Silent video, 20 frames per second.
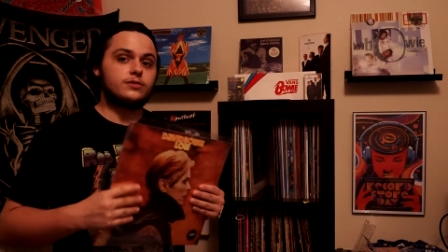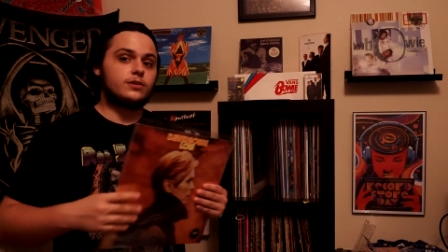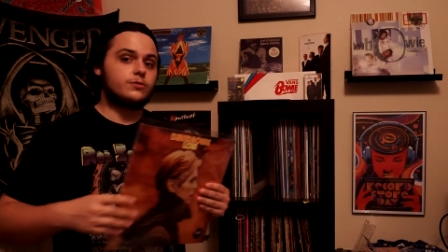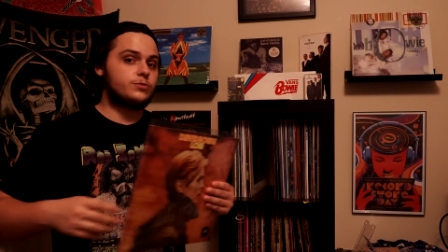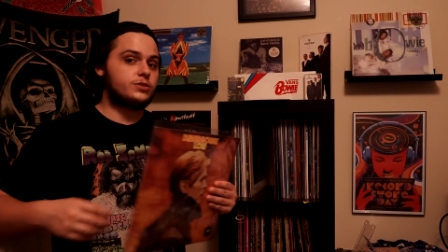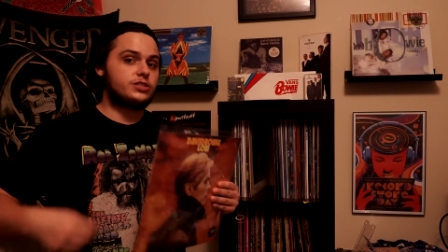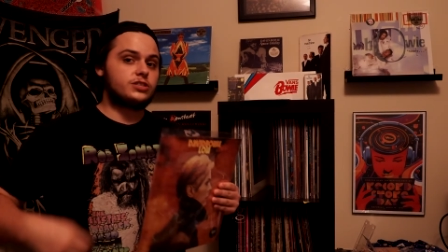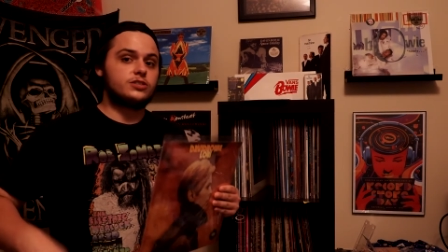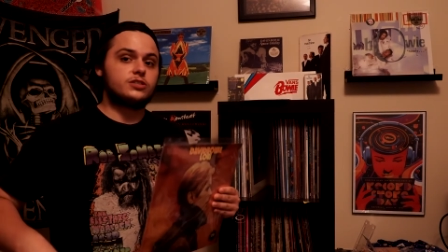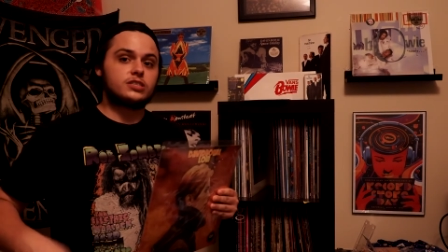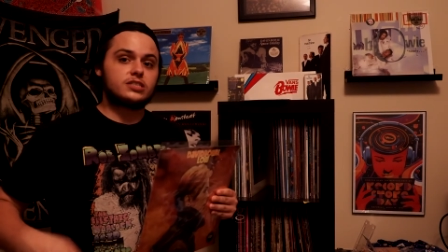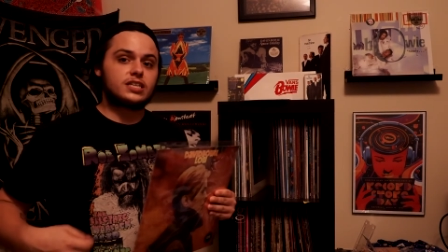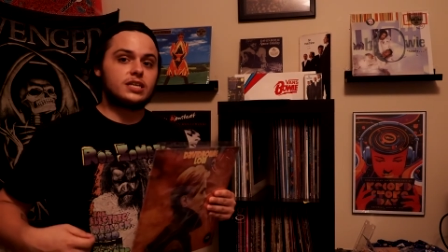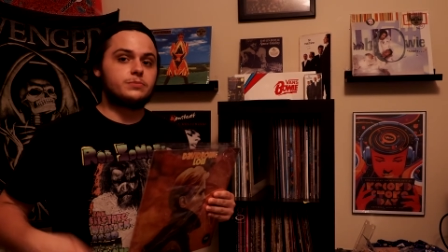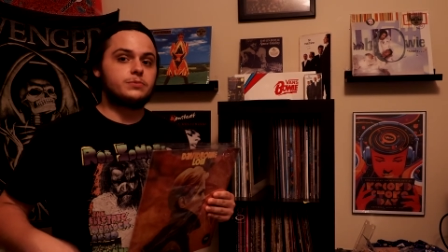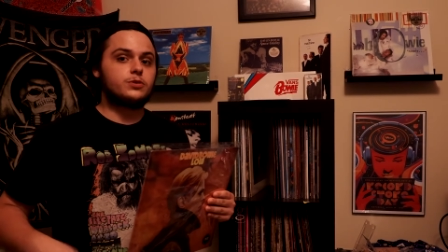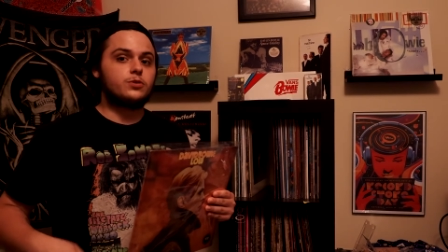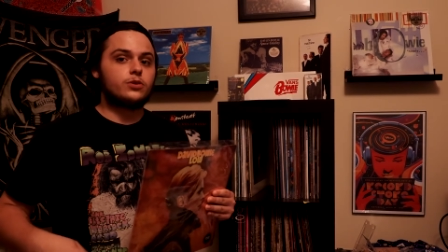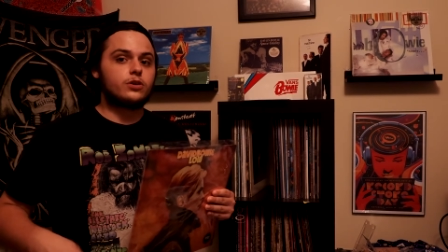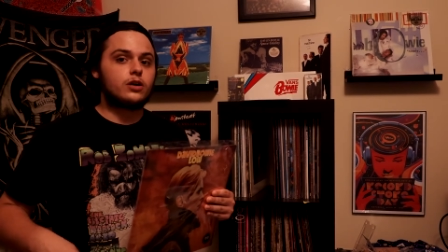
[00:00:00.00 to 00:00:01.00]
I wish he just
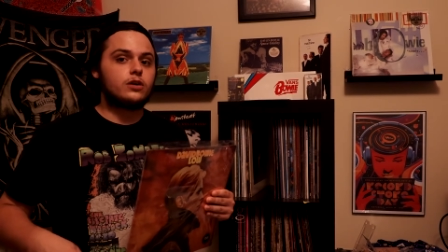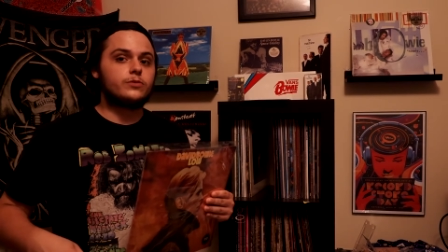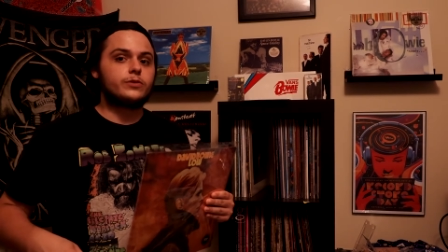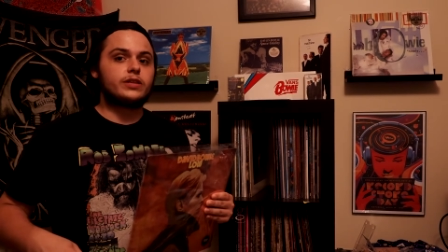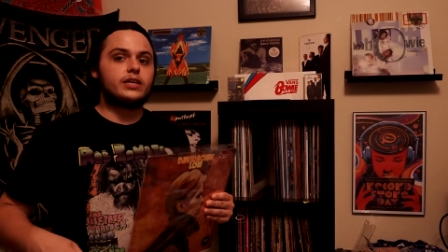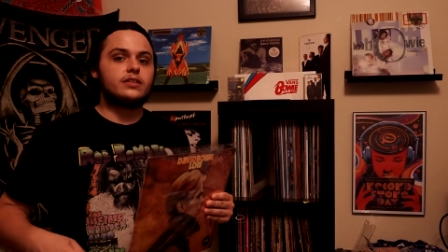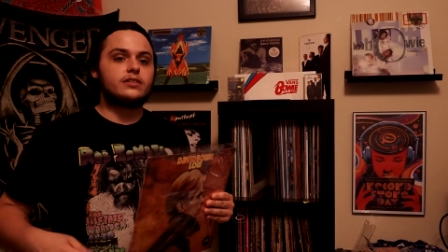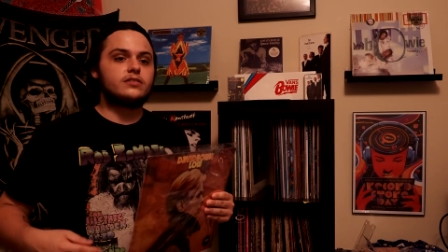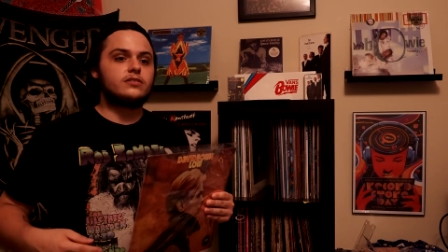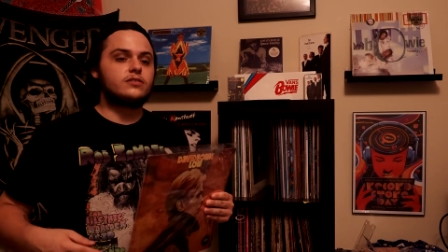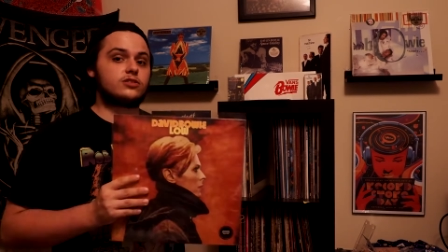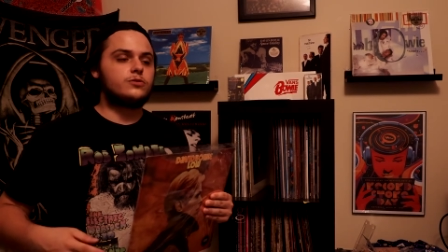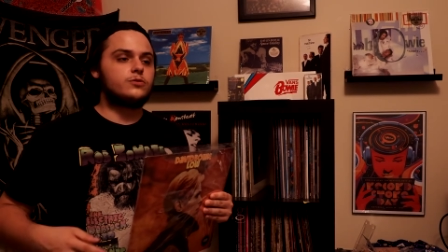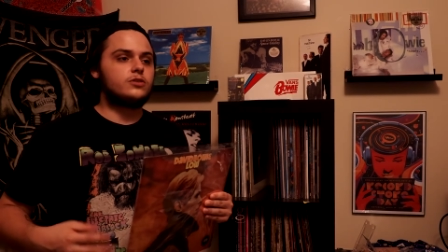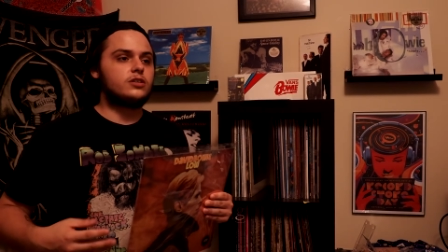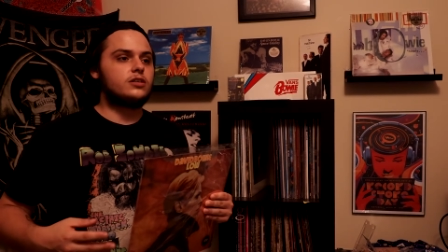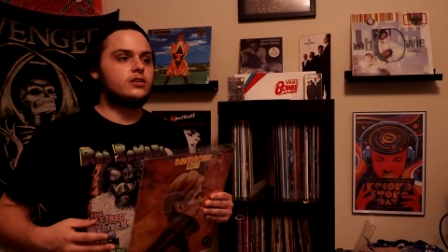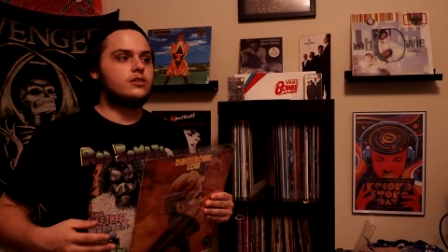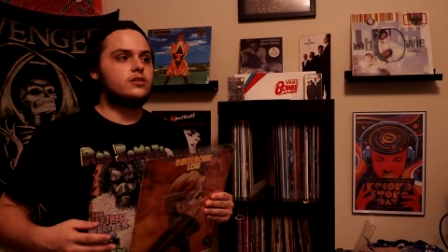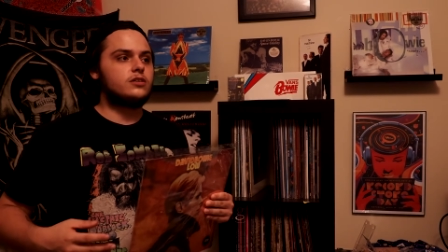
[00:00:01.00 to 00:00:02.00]
kept going on with that
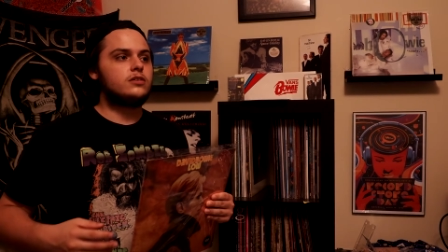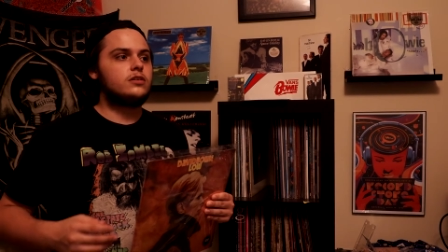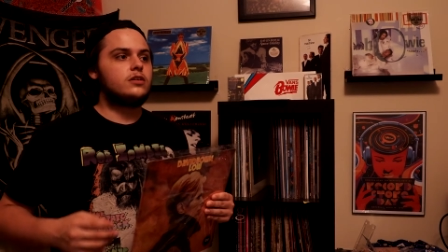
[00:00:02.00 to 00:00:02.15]
little